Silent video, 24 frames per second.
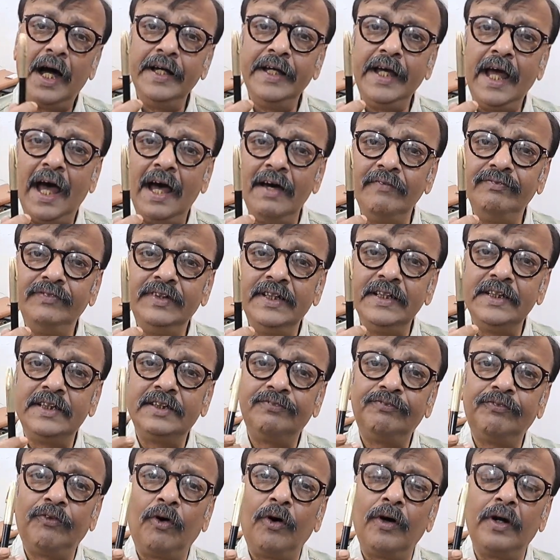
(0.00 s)
i have
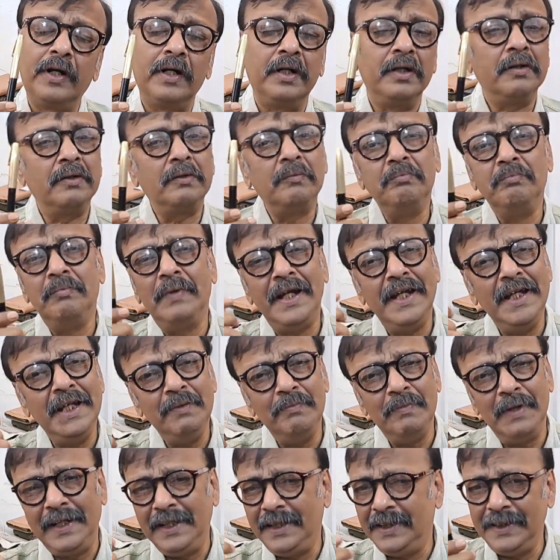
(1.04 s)
this for
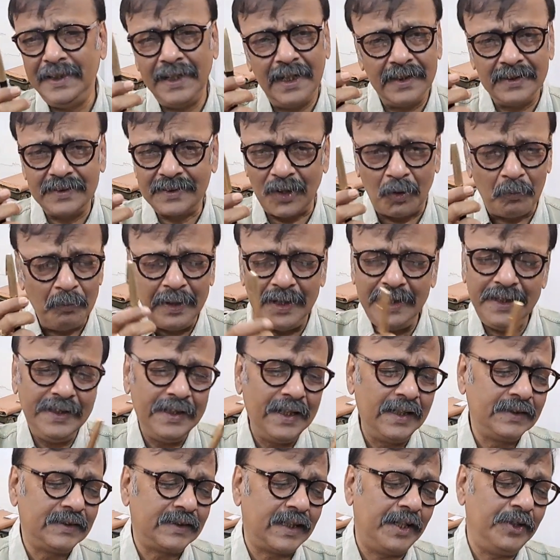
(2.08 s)
many many years how many
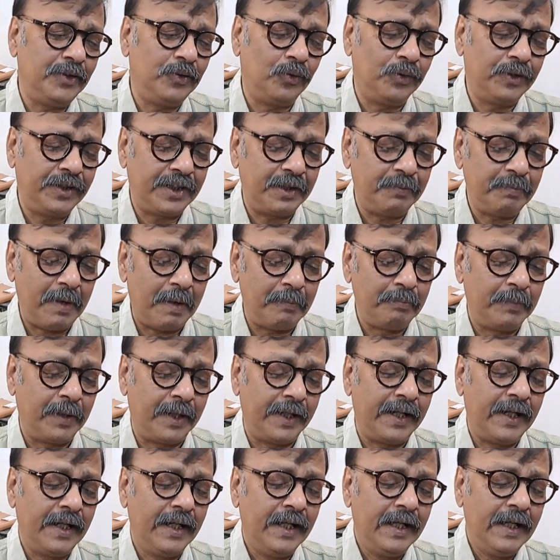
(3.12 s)
years i don't
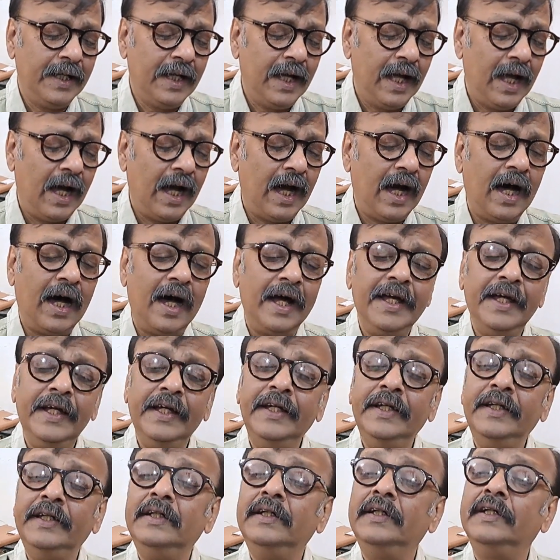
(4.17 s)
remember
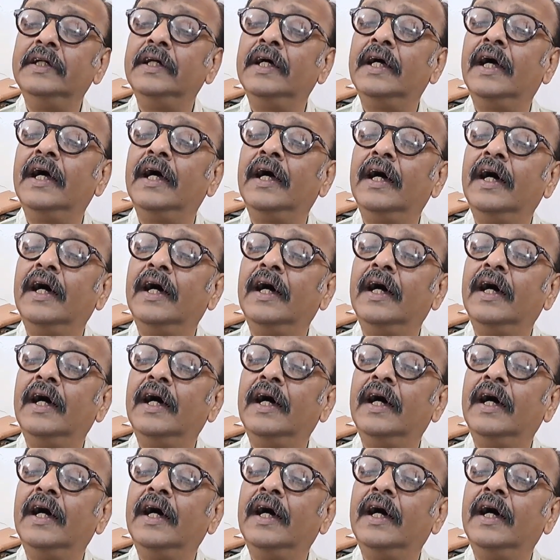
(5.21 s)
I,